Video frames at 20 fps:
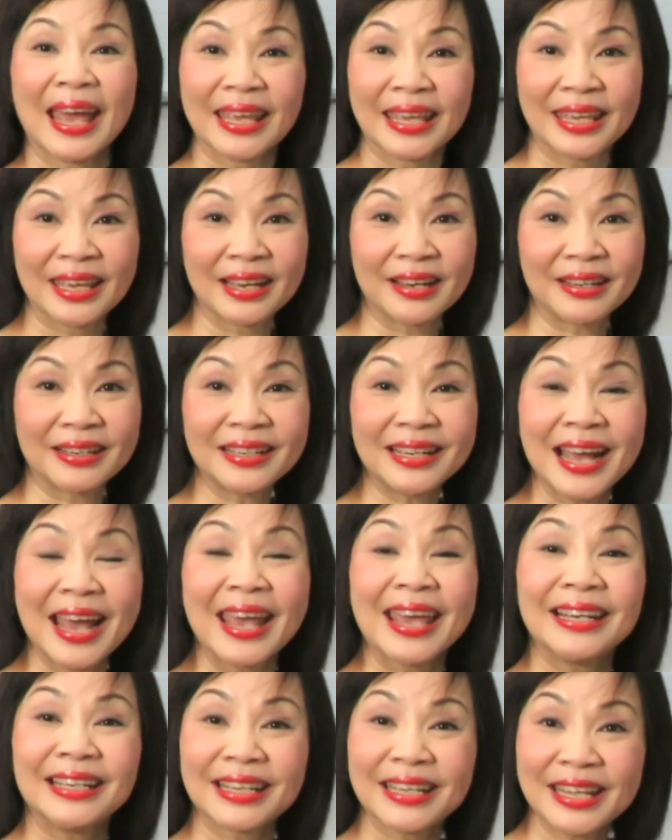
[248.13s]
Here,
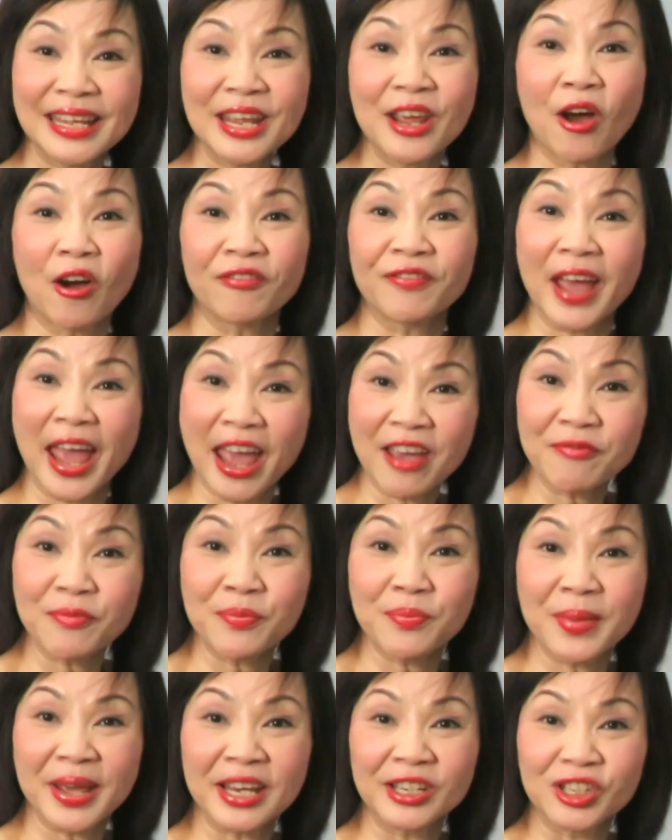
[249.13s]
in the key of
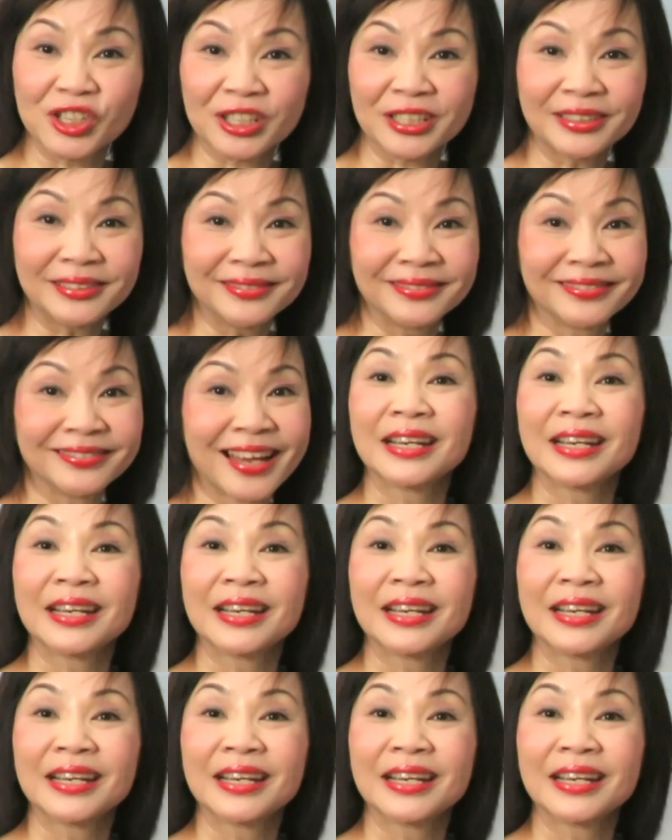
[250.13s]
F major,